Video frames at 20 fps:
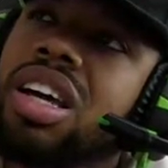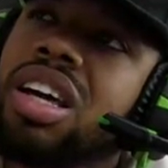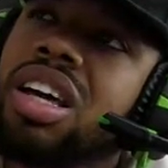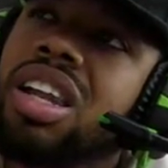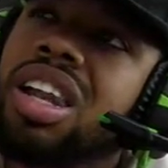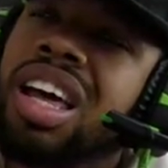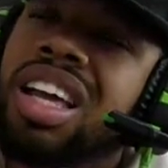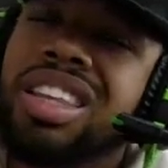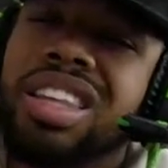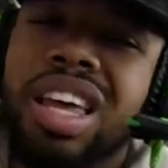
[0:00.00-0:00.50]

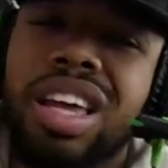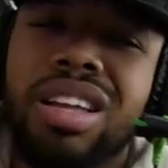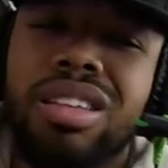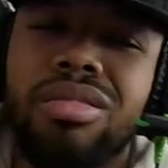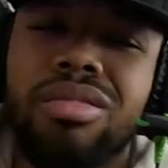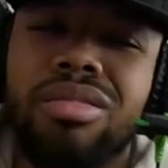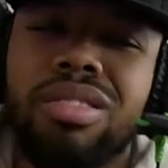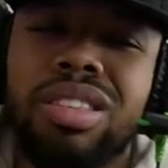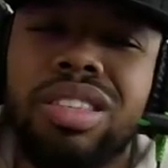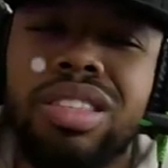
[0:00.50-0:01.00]
Like
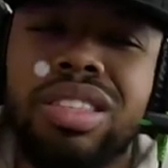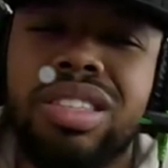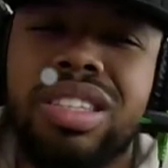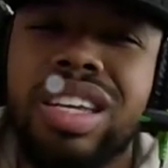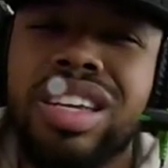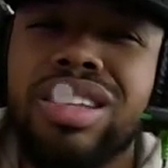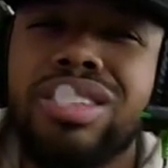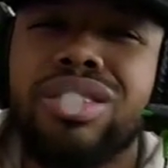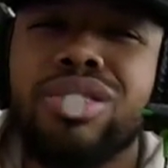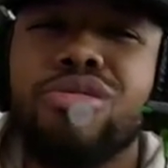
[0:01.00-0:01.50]
they
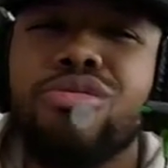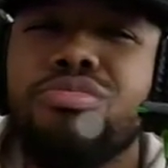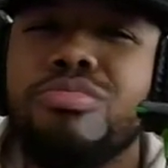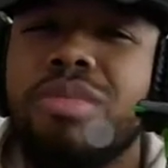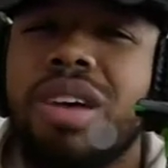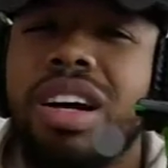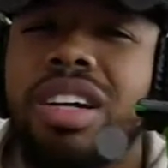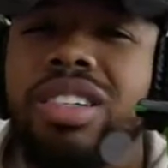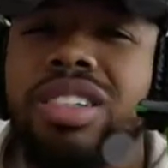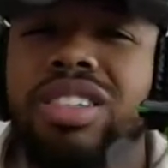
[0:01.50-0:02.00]
did too
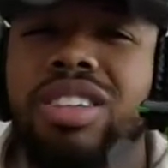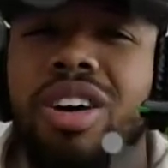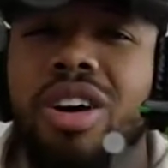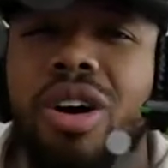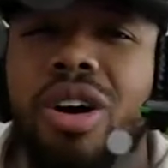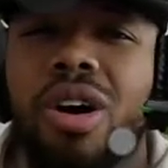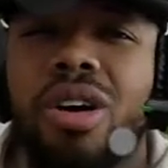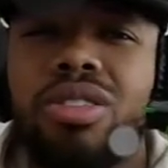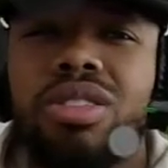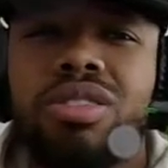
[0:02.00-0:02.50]
much to
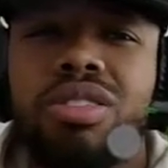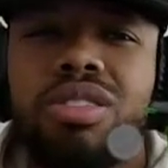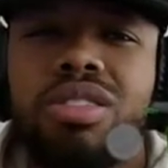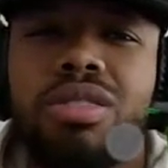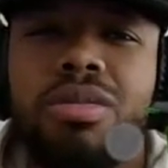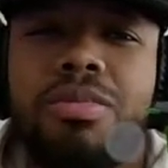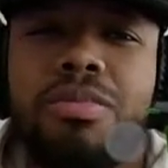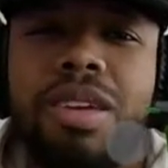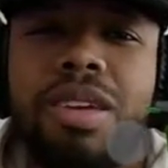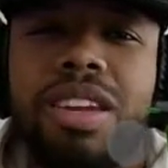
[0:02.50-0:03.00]
alter
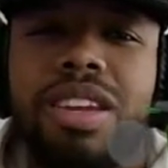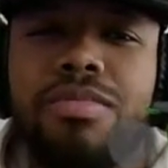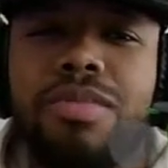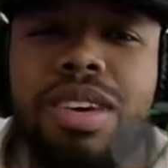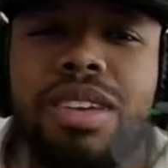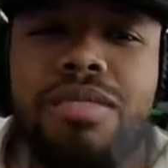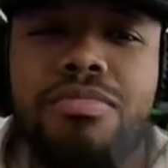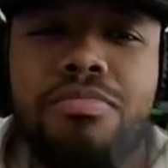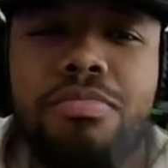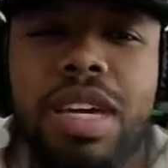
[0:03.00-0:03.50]
the Many
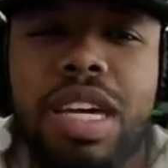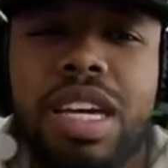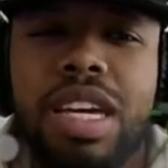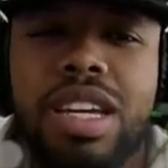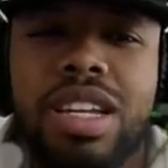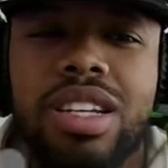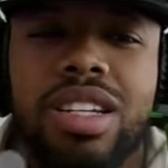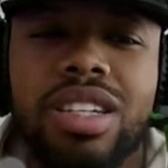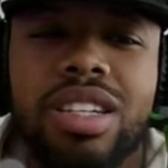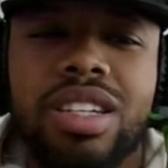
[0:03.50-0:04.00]
Men beat.
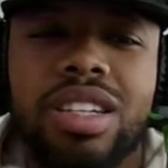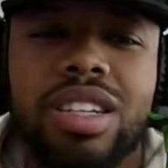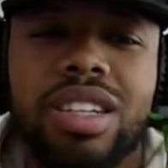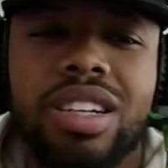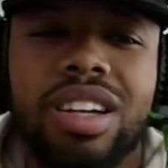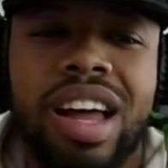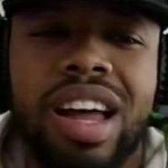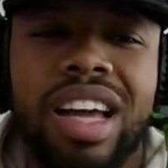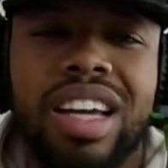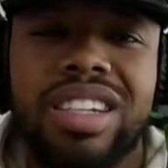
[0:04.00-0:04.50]

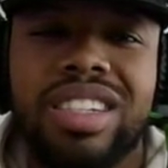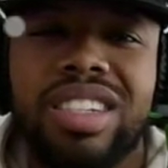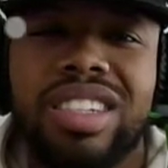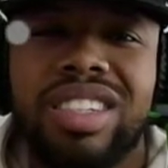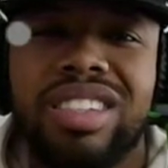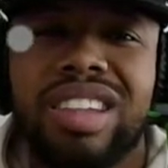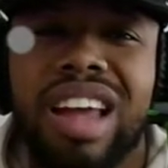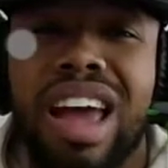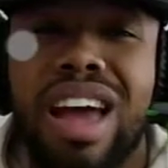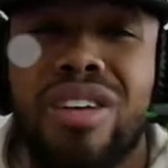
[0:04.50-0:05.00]
Like it
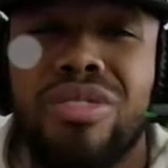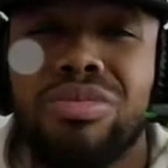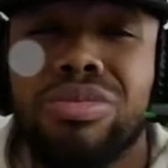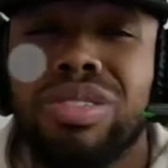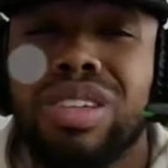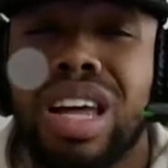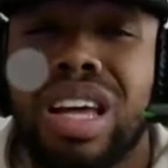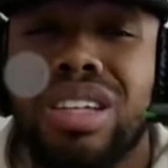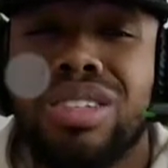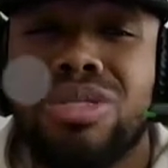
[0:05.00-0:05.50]
just sounds
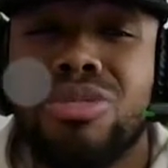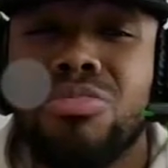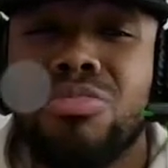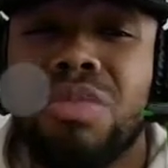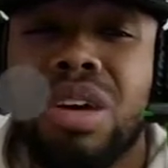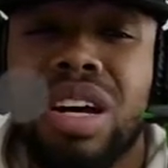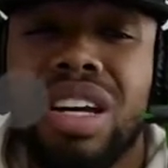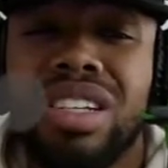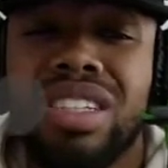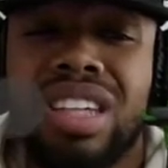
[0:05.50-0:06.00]
like too
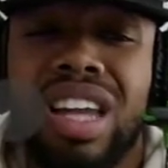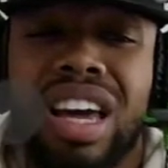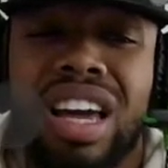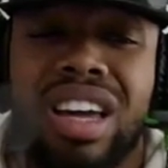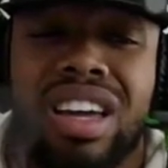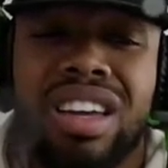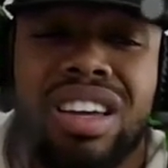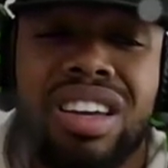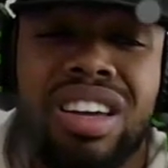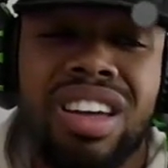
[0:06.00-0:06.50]
much. Like
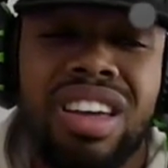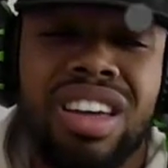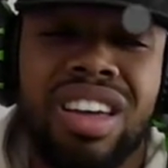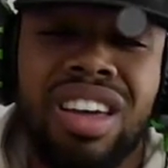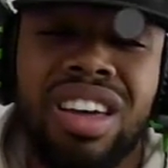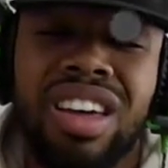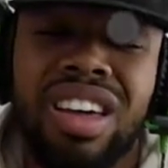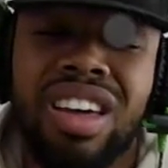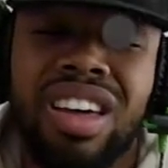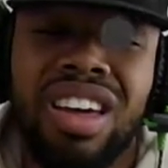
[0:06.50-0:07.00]

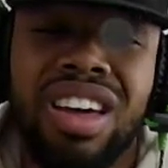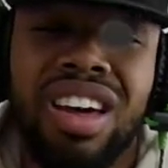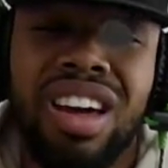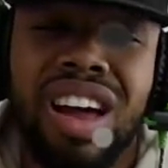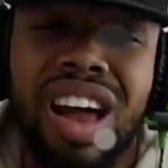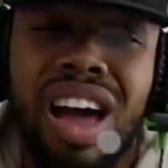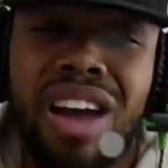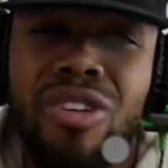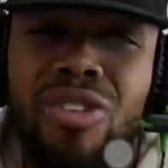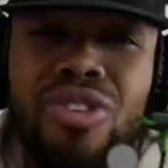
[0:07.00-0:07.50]

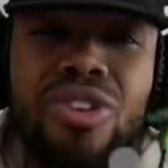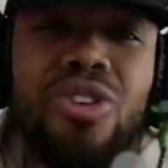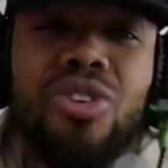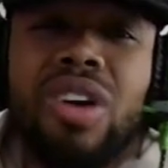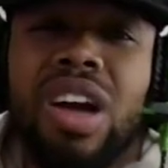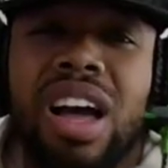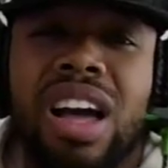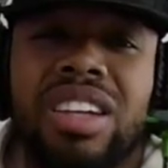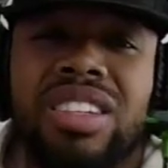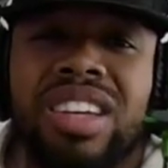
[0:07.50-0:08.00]
I don't know,
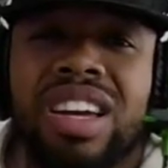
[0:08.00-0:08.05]
guys.